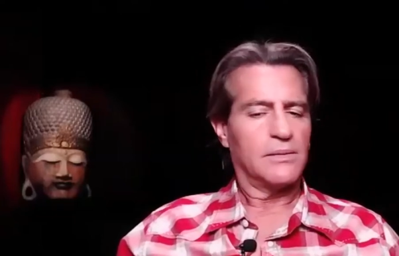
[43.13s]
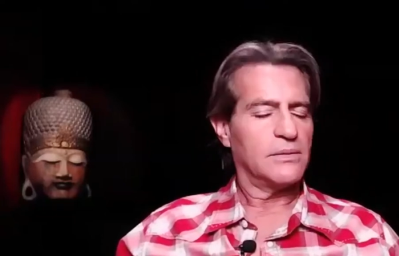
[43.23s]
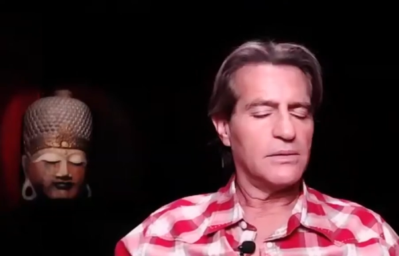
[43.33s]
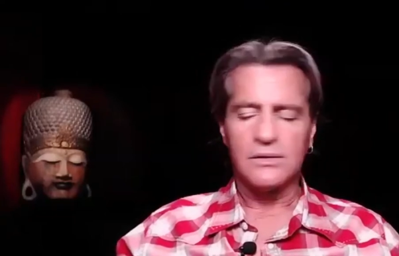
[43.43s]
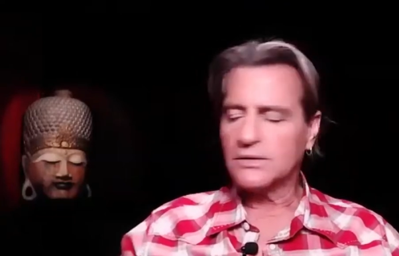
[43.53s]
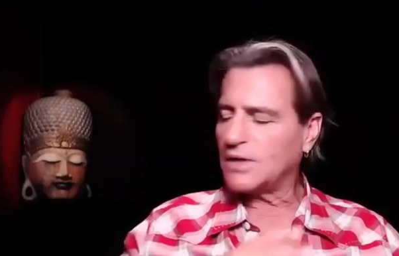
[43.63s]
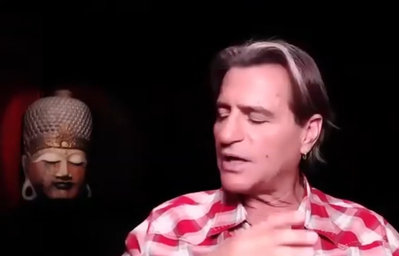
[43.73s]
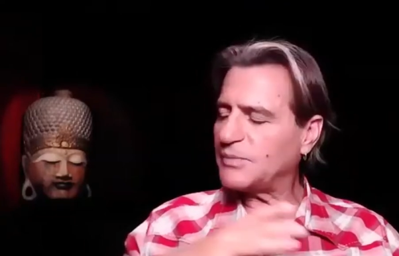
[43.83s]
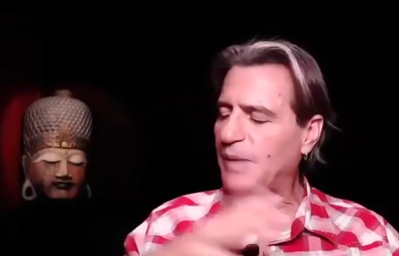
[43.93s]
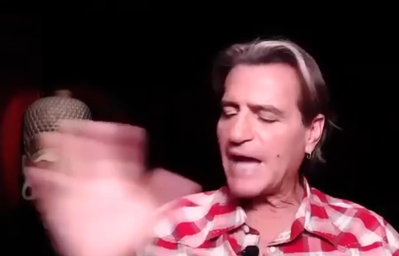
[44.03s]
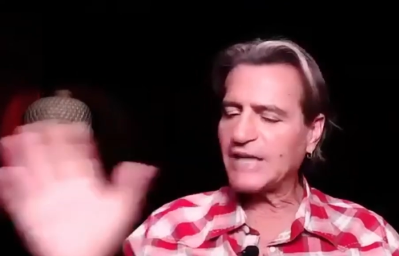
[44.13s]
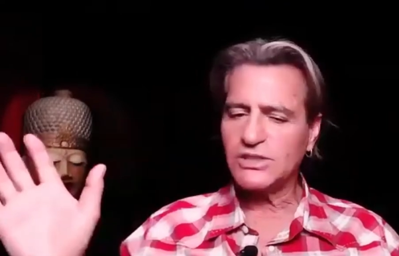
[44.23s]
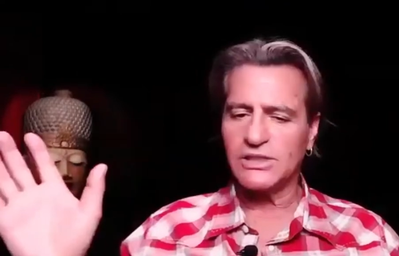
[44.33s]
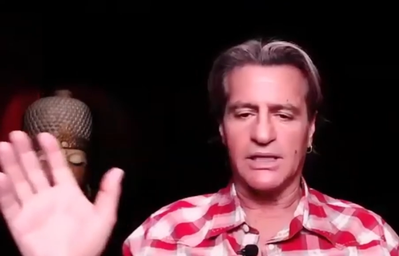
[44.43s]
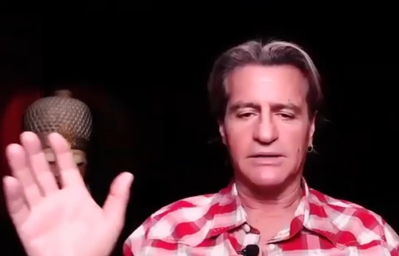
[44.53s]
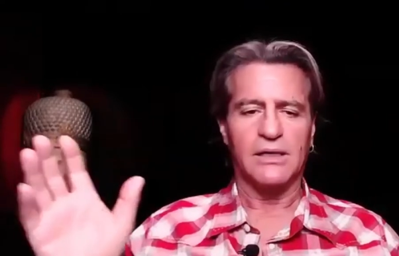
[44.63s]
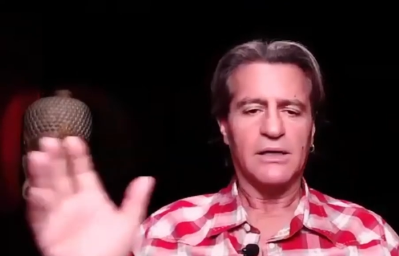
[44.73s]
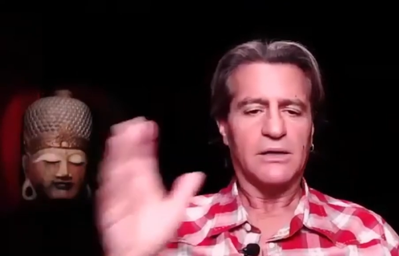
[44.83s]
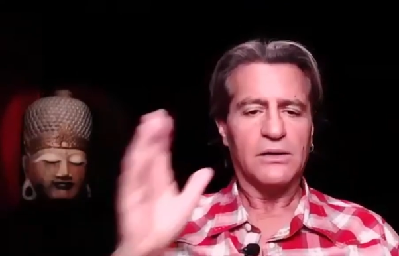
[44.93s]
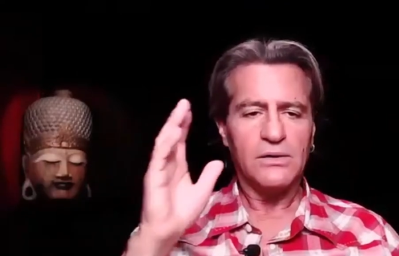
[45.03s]
Speaker 1: You're not passionate.
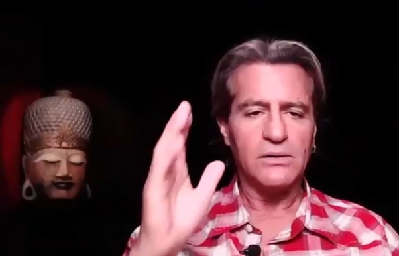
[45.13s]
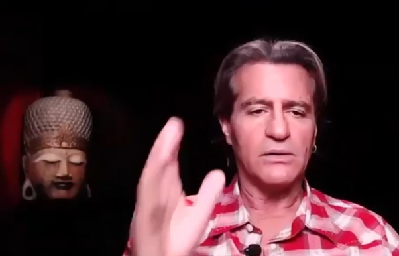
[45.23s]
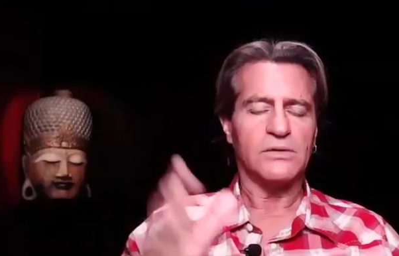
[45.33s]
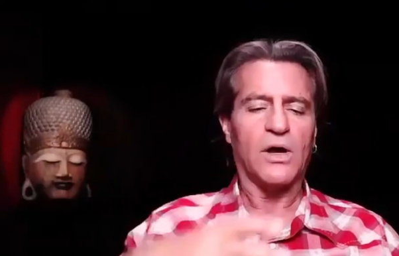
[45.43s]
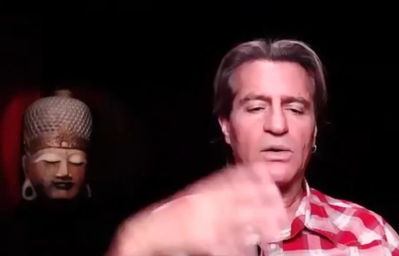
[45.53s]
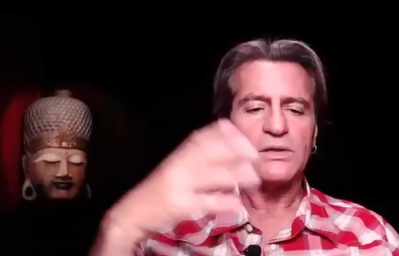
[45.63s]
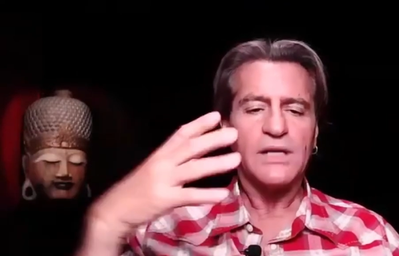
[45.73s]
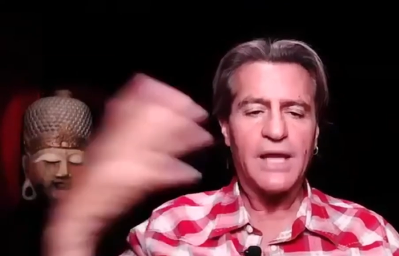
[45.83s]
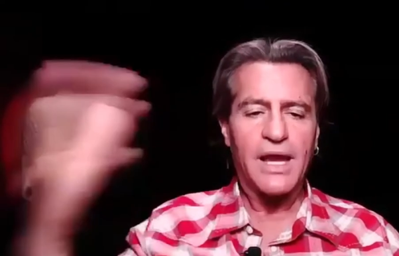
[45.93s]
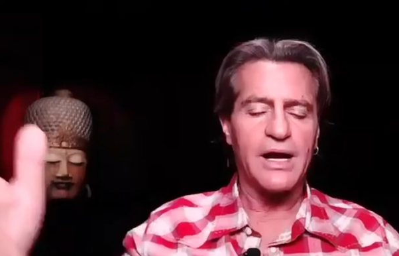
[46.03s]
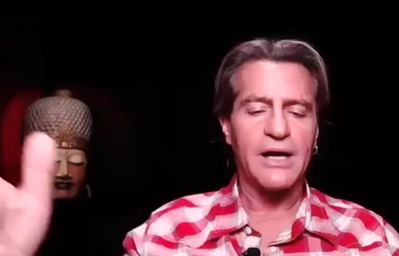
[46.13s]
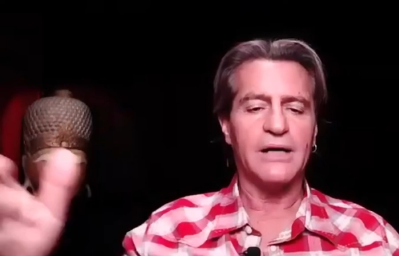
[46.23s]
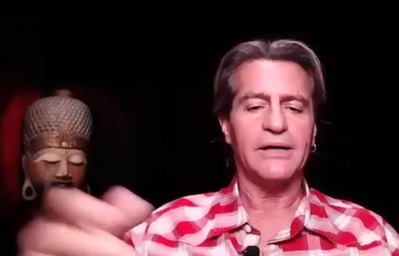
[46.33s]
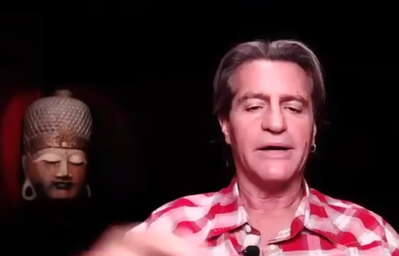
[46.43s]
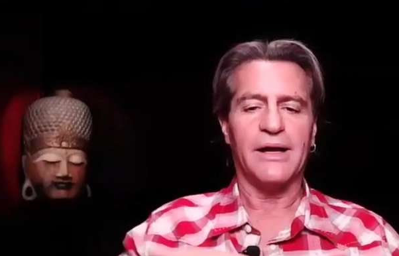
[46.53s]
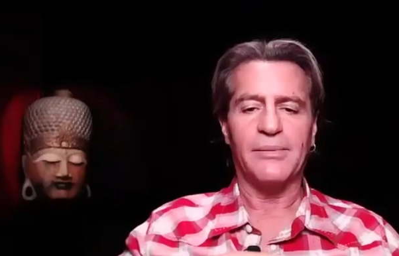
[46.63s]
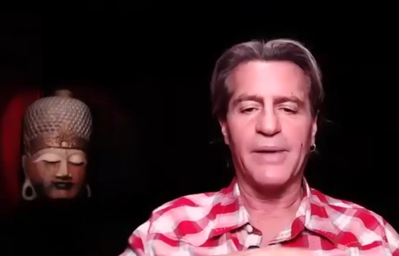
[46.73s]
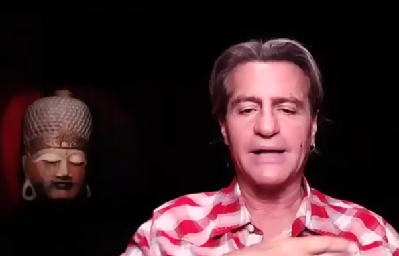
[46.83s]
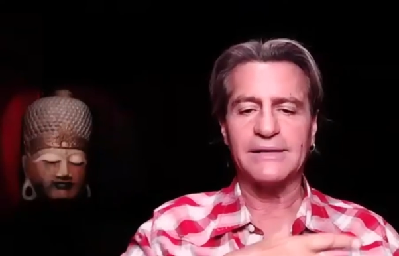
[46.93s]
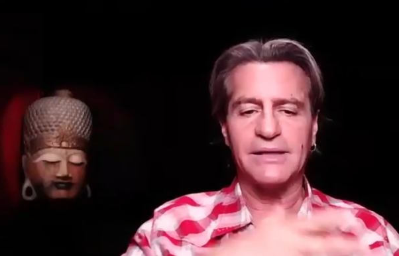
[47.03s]
You don't care
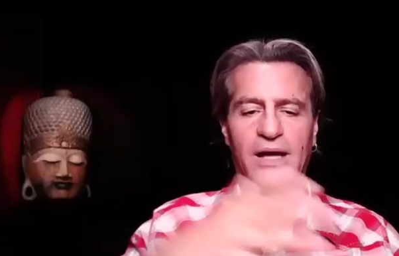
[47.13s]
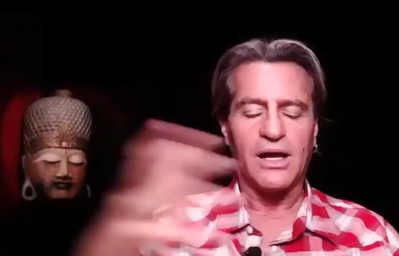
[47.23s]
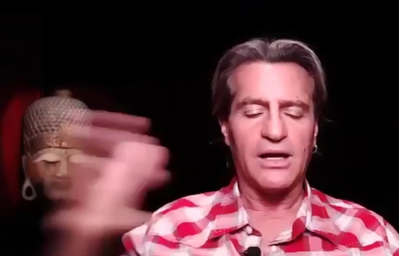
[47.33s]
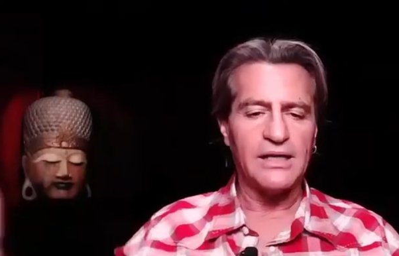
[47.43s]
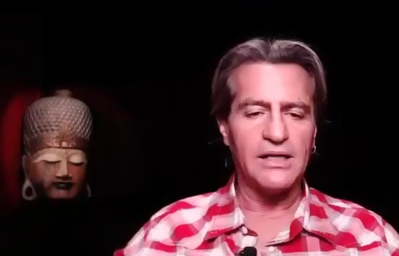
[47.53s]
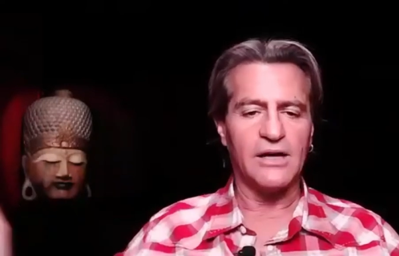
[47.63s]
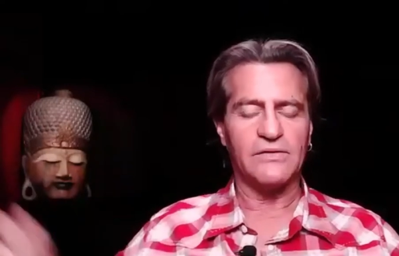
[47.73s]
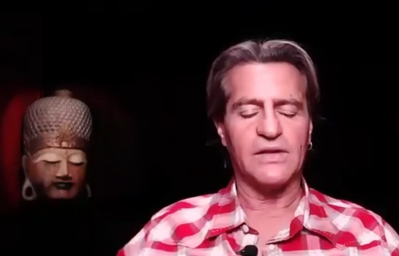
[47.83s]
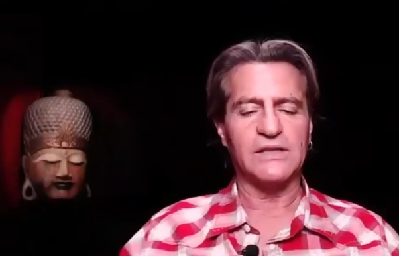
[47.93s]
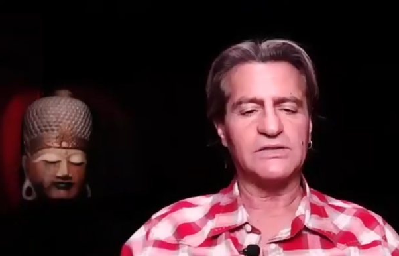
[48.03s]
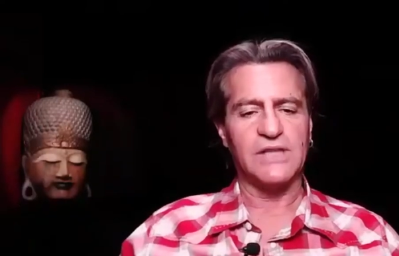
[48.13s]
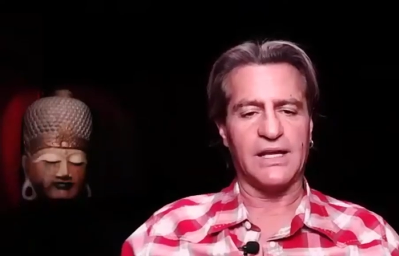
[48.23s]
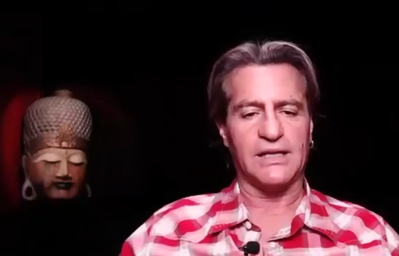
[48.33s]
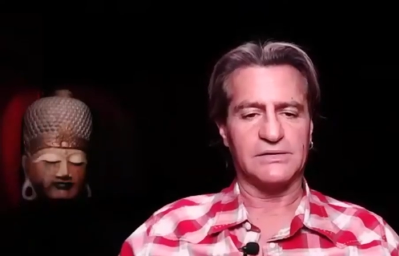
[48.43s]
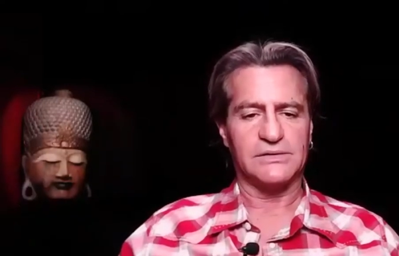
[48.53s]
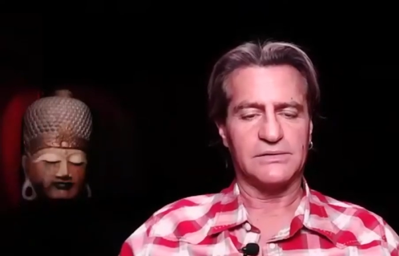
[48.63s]
about any of these things.